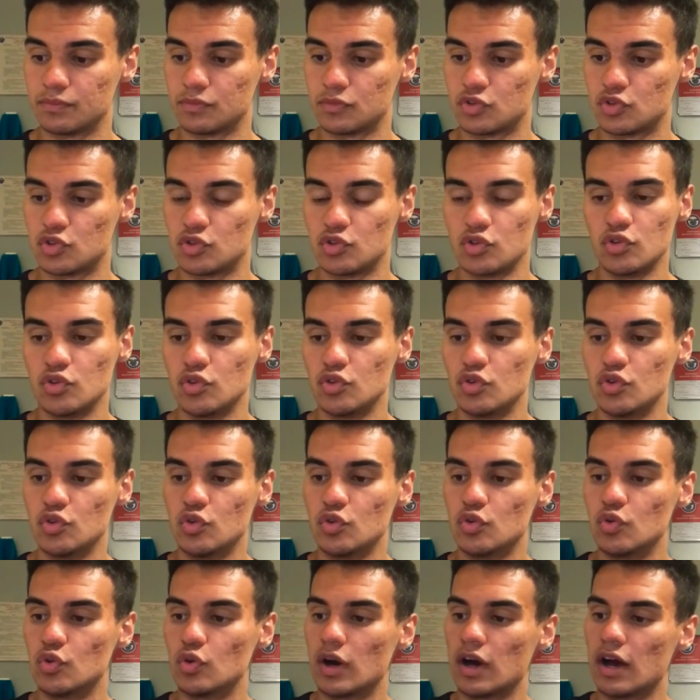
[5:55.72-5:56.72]

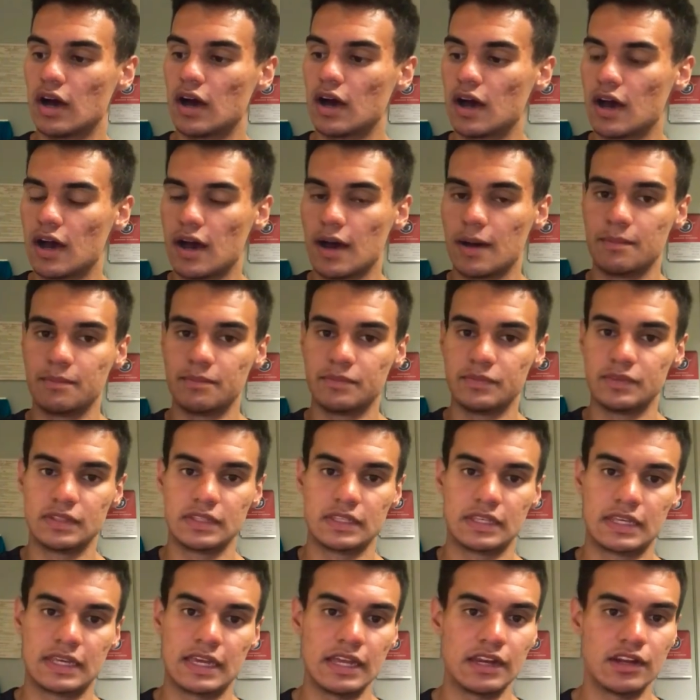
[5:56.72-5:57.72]
to
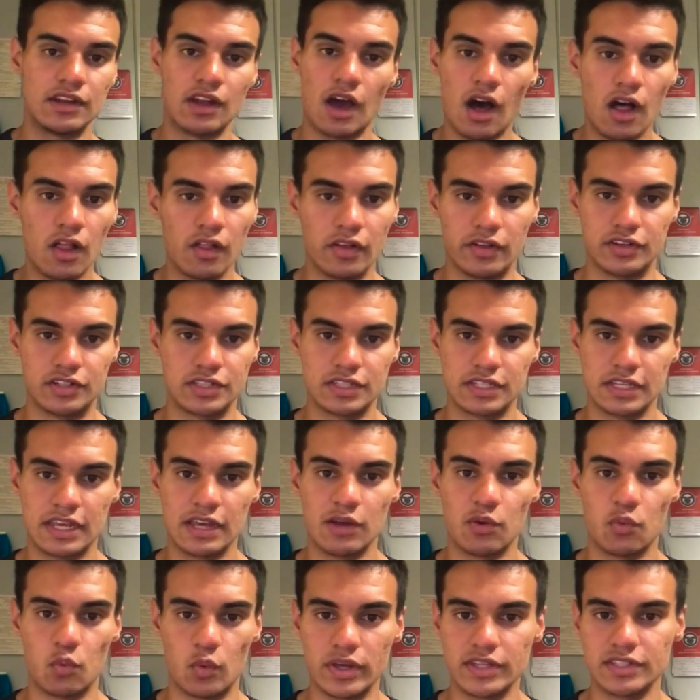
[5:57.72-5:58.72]
get knowledge, to
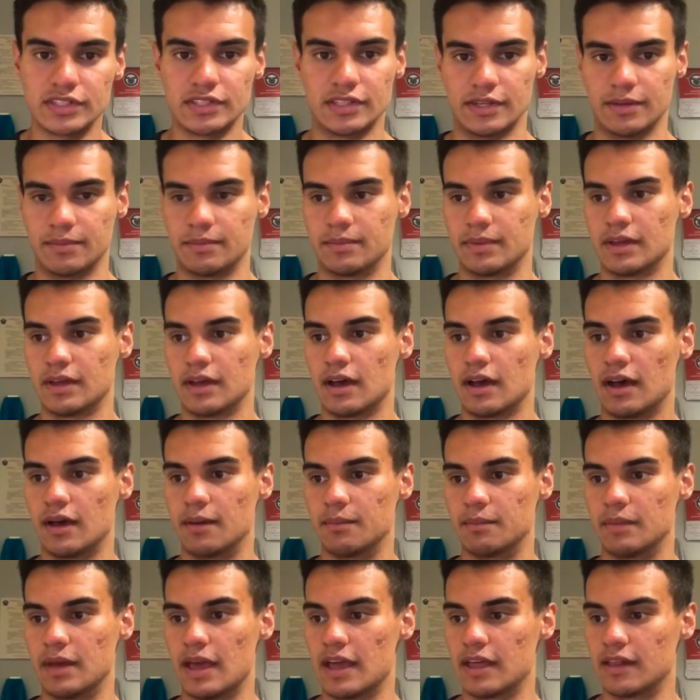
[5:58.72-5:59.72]
get wisdom.
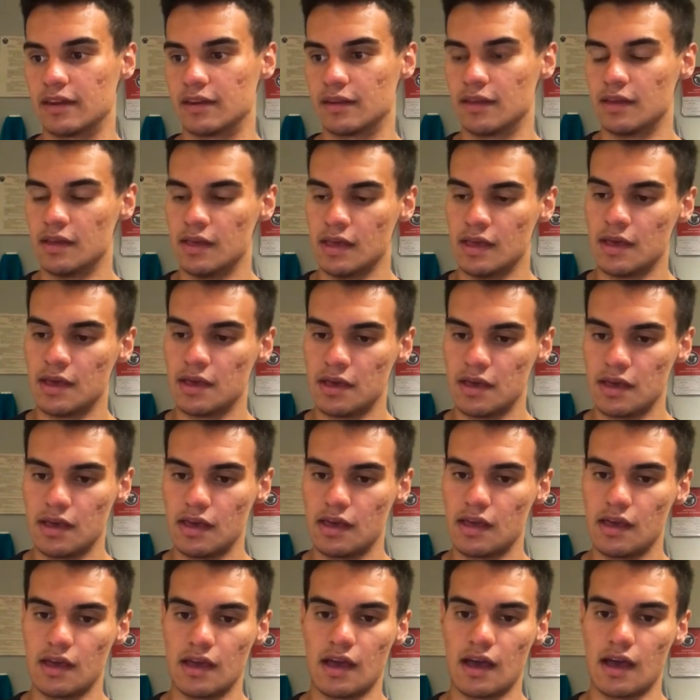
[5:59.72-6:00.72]
And
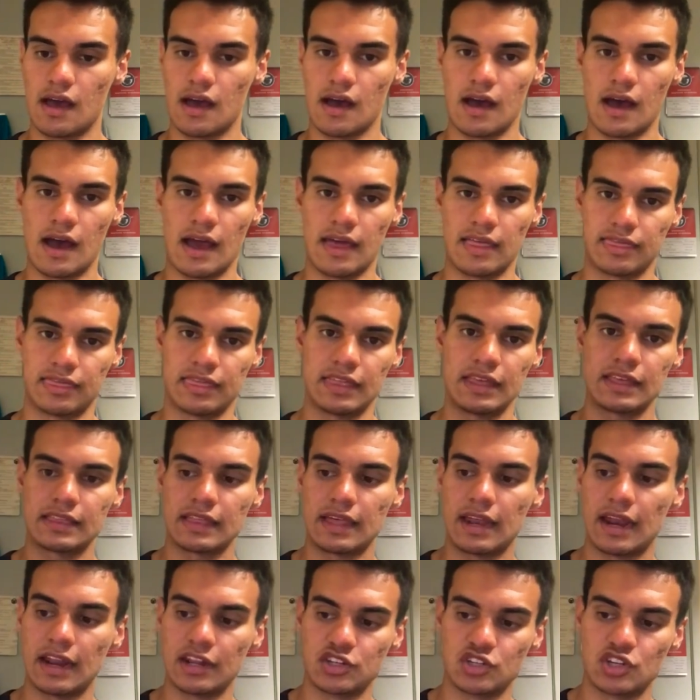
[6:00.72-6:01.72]
I think
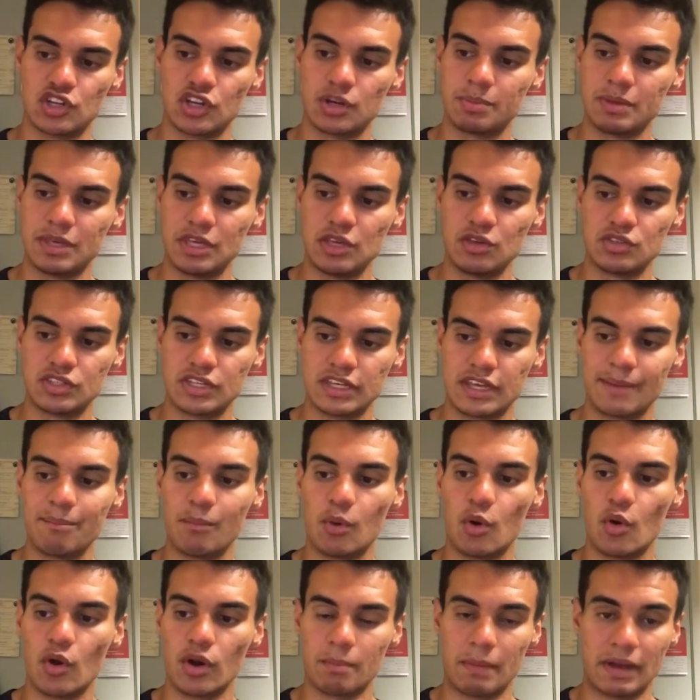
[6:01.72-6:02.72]
that I should be using it
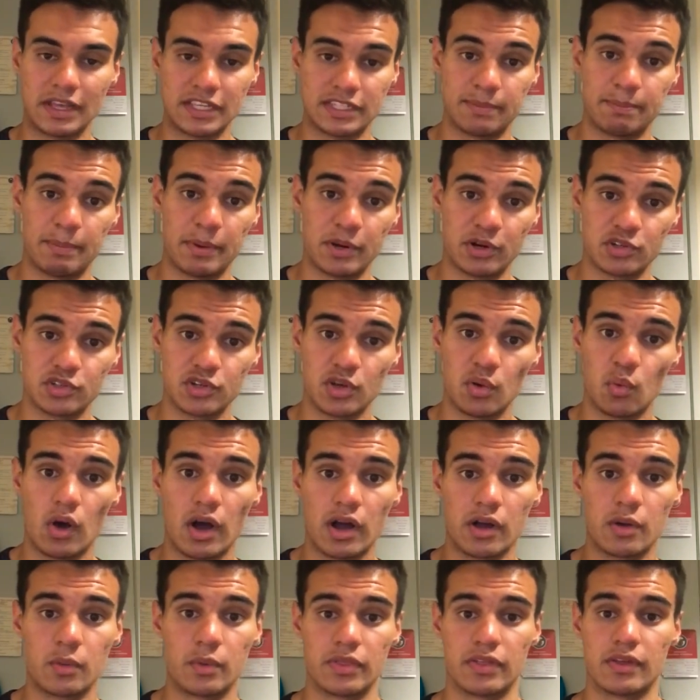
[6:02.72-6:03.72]
more in my spiritual
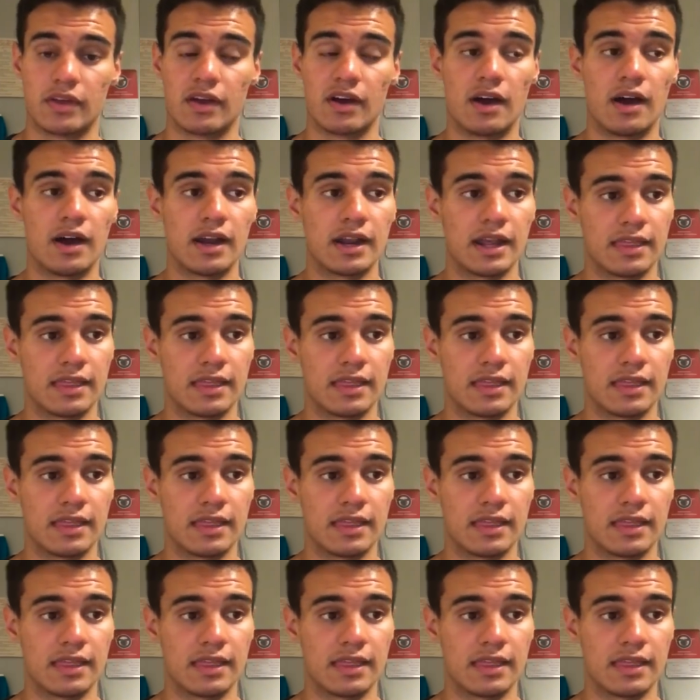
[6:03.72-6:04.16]
walk with God.